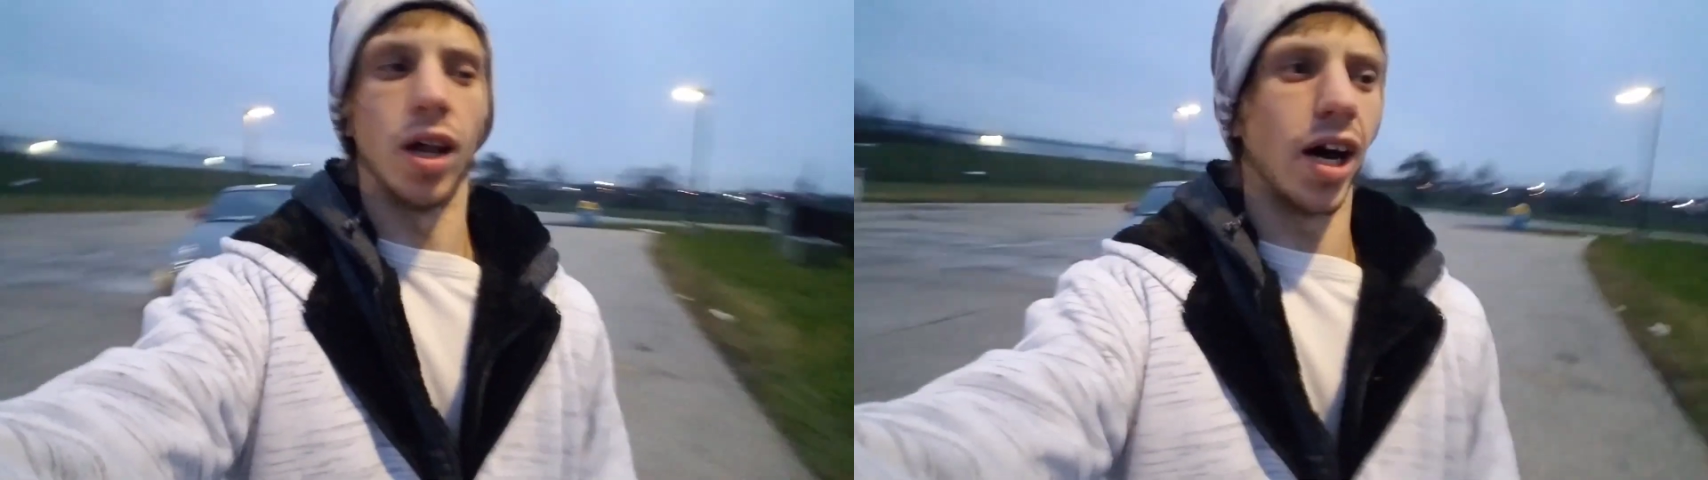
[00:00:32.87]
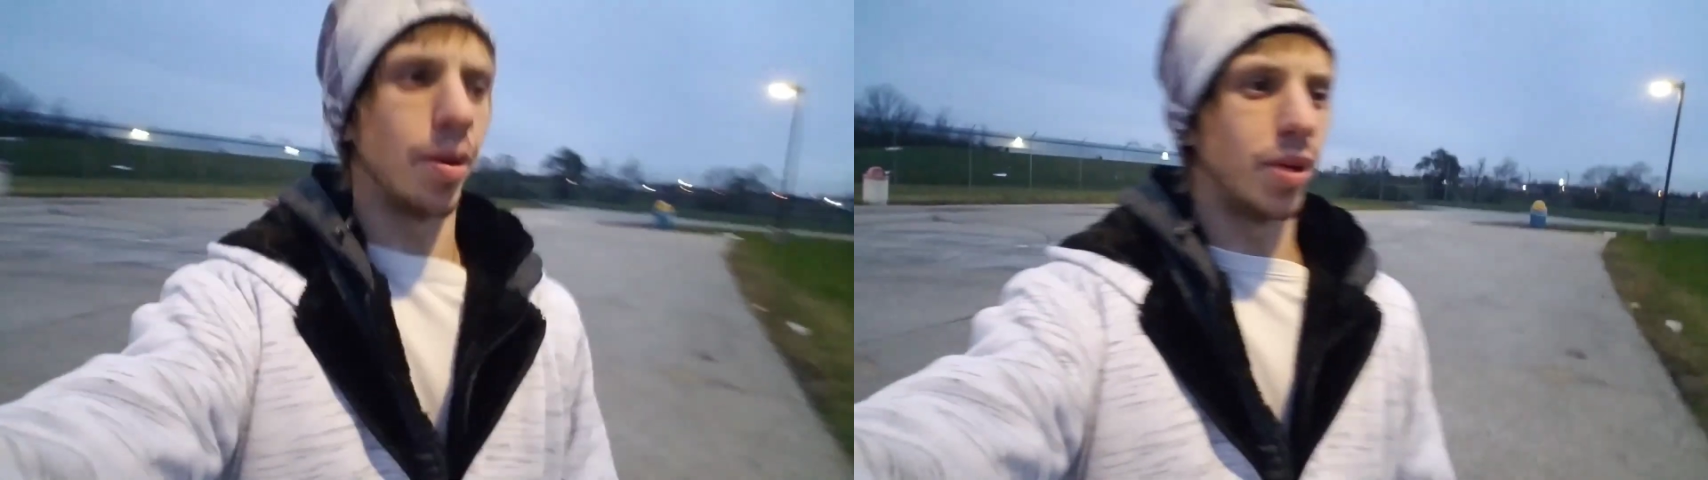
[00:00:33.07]

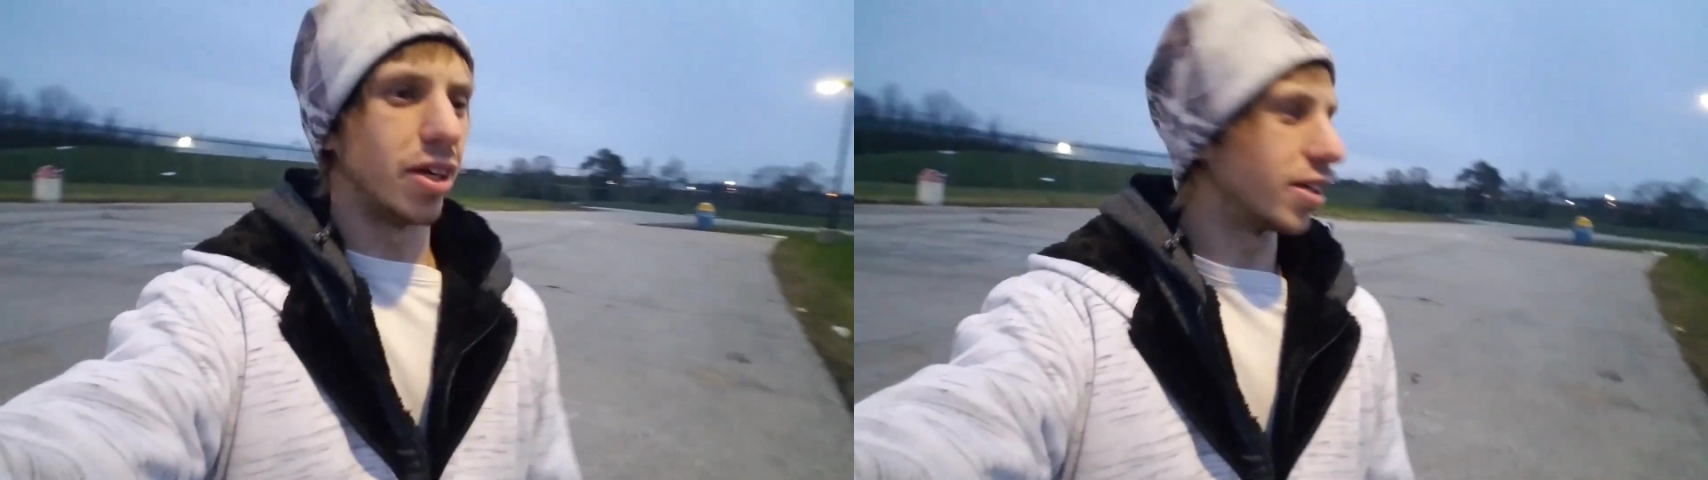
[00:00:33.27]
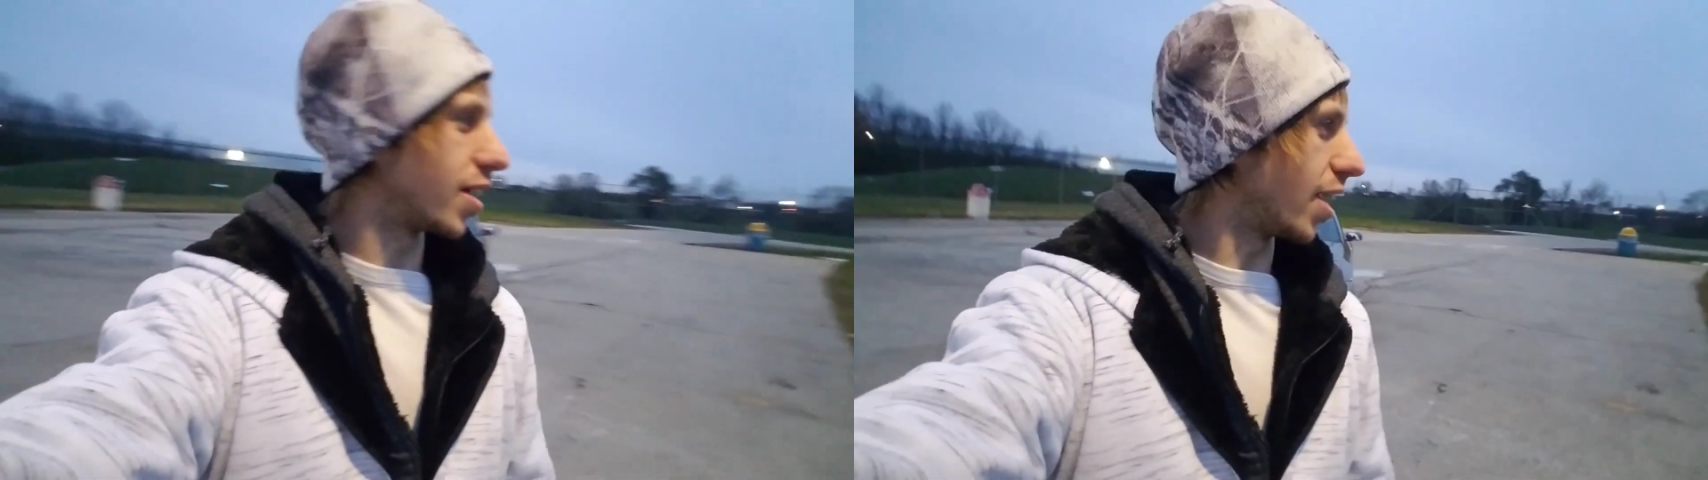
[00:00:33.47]
I'm
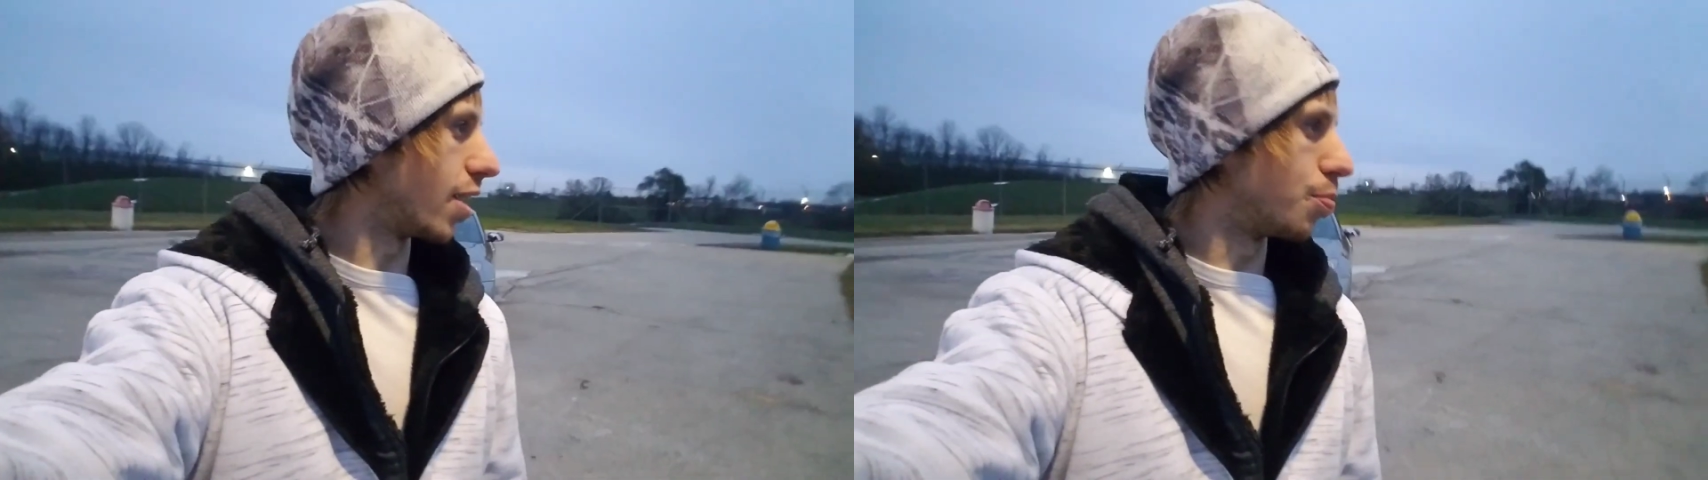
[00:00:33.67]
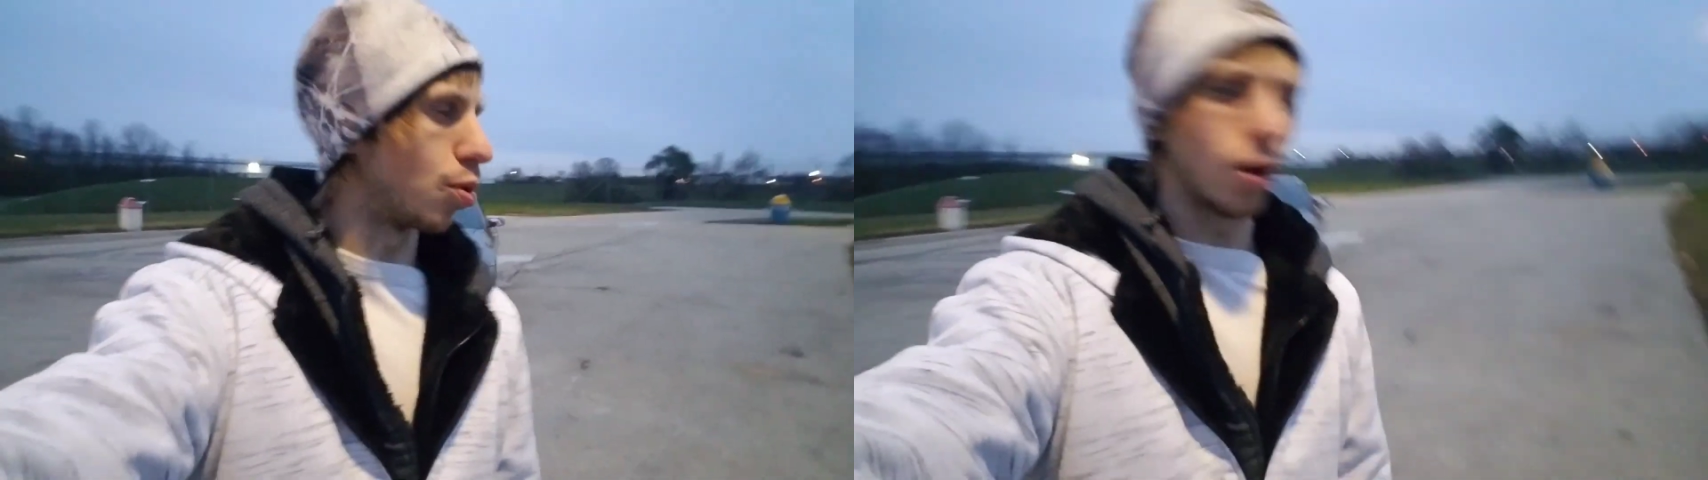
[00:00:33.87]
here at the
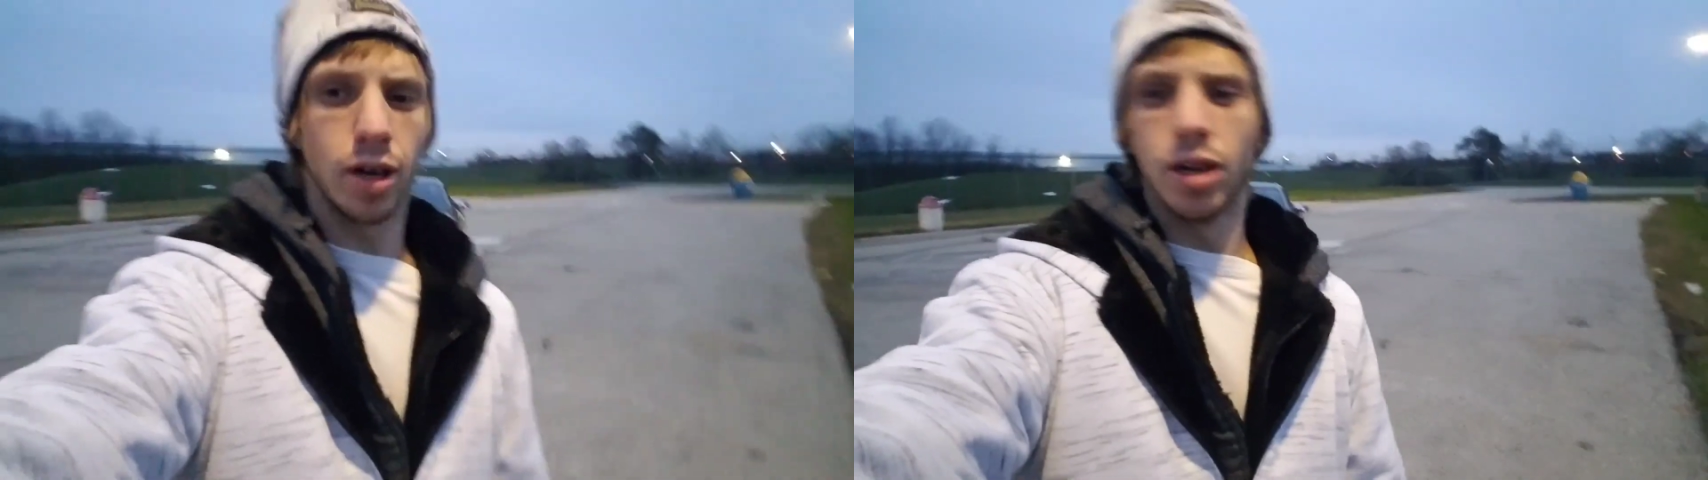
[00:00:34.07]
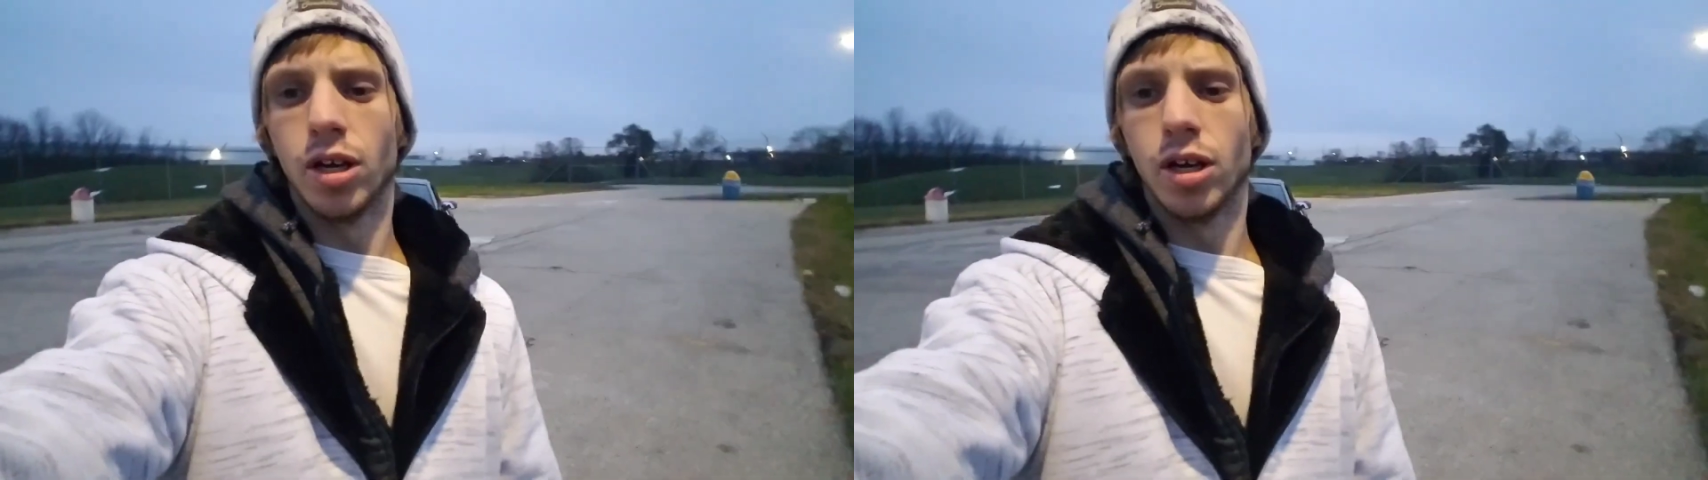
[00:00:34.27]
airport